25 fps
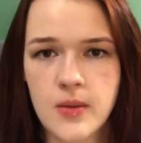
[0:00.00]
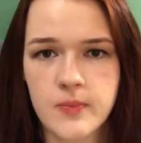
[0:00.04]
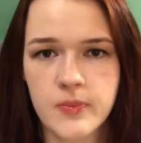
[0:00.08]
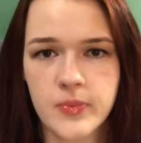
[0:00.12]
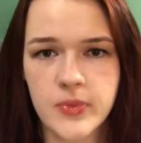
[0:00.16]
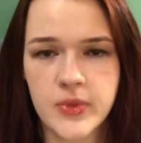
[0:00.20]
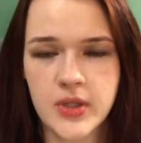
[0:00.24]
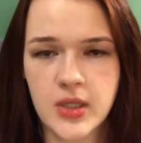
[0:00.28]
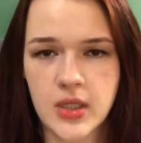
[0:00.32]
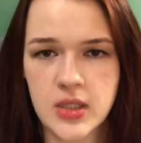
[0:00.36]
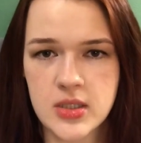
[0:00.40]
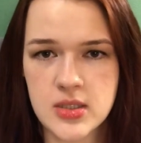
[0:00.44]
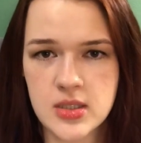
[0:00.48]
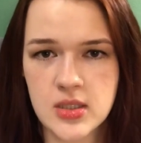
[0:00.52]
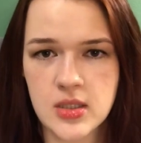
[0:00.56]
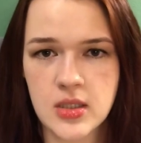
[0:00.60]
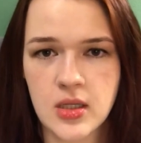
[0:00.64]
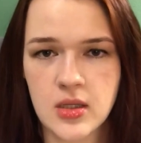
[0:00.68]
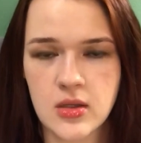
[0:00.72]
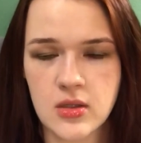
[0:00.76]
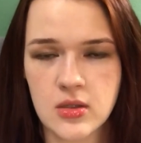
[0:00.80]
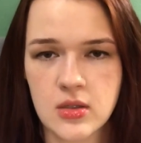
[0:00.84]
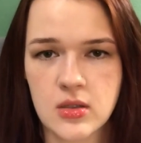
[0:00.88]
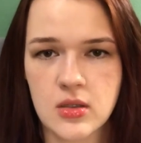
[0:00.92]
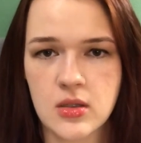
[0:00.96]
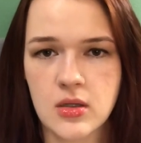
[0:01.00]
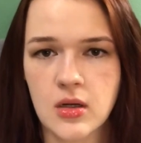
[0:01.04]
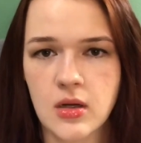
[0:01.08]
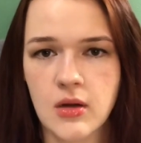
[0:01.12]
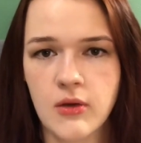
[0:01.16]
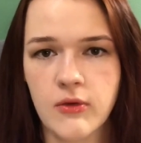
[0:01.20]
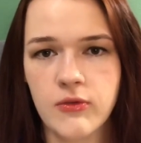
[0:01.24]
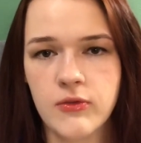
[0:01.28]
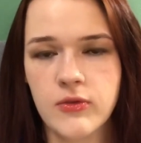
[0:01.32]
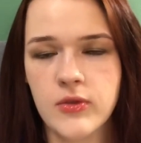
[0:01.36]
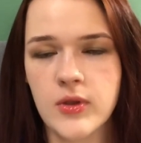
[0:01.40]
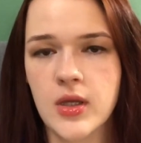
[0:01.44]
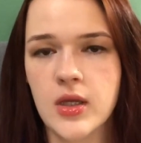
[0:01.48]
That's another
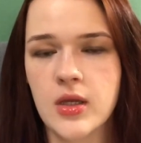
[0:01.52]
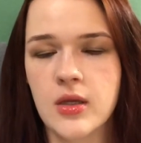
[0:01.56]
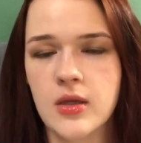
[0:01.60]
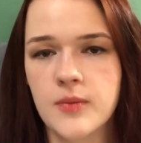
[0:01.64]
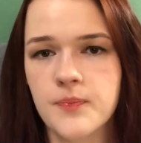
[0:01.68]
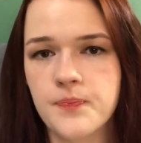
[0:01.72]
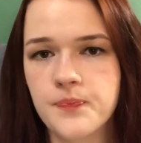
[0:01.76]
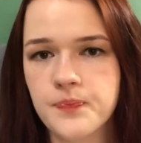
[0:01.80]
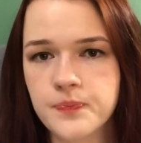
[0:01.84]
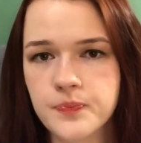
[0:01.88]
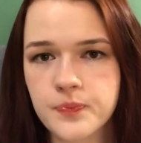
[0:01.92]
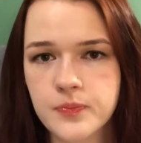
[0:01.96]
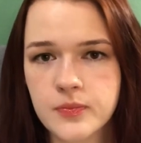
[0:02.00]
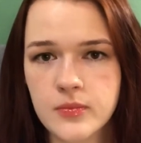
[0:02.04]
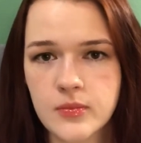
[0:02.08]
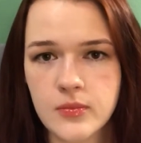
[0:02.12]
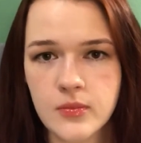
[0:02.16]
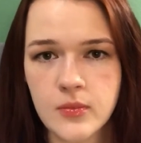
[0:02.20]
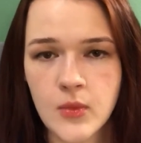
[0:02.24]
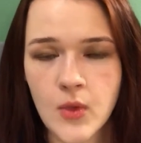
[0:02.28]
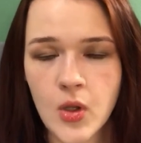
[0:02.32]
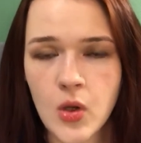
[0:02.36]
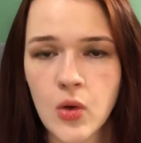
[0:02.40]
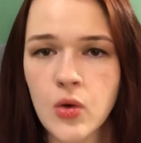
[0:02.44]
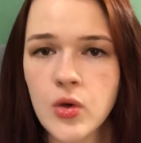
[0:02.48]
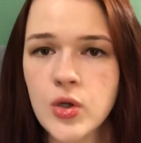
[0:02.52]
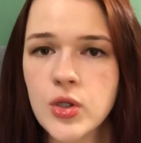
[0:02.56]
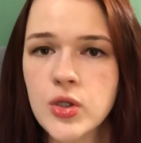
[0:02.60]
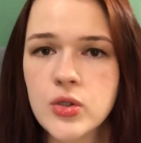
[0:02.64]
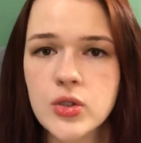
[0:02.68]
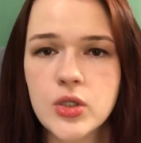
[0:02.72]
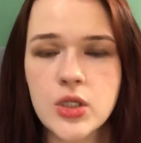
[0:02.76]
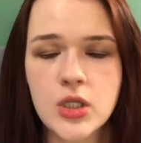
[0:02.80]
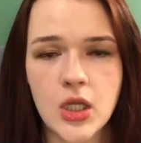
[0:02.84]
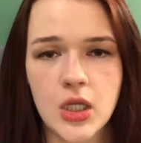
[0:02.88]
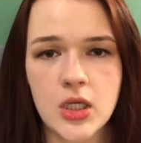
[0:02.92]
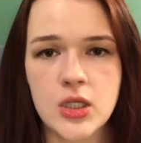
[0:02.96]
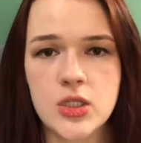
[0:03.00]
thing. Or you
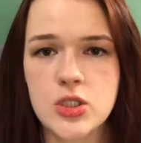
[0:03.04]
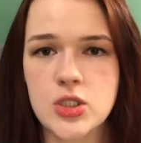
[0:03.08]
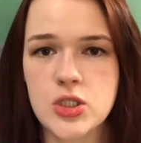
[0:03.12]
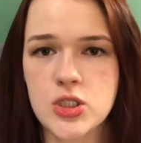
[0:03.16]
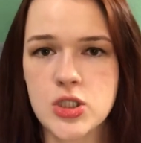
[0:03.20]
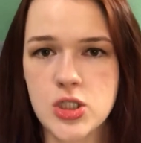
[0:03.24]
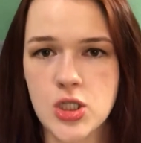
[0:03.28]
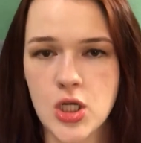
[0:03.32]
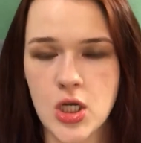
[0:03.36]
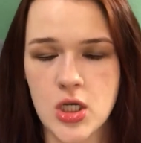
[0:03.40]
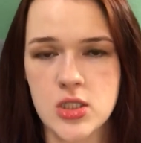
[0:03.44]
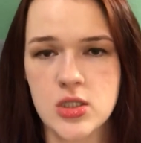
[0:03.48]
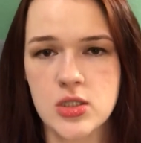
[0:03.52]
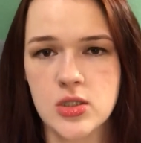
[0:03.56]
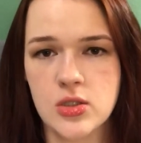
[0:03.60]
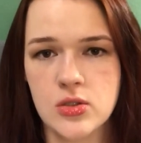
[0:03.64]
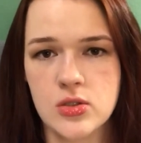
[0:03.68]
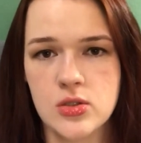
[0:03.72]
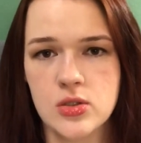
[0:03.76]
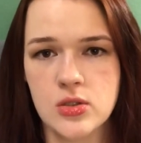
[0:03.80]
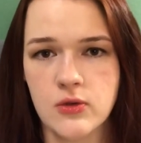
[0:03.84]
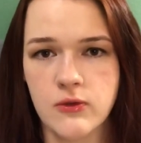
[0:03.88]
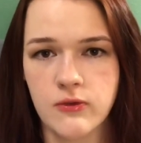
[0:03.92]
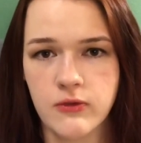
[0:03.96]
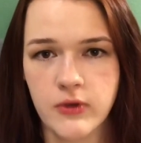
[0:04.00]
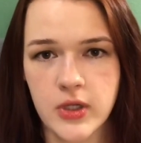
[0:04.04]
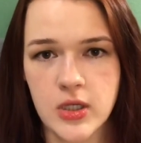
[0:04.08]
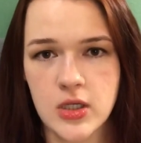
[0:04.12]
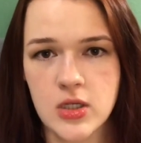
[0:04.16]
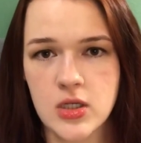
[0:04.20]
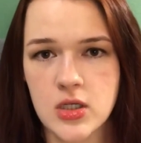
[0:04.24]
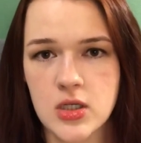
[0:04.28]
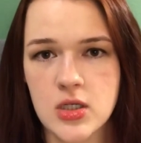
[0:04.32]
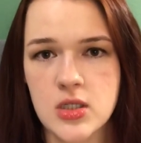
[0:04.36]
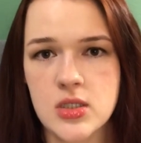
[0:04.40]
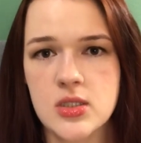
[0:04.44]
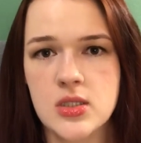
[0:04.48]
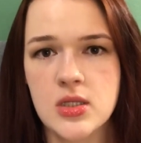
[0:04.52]
can just use your
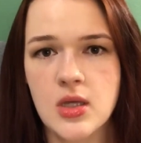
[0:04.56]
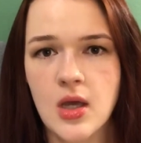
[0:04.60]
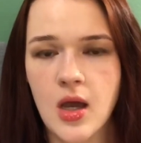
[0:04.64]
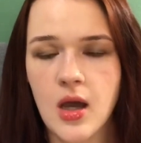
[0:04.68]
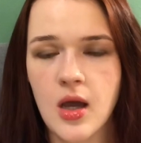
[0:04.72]
fingers.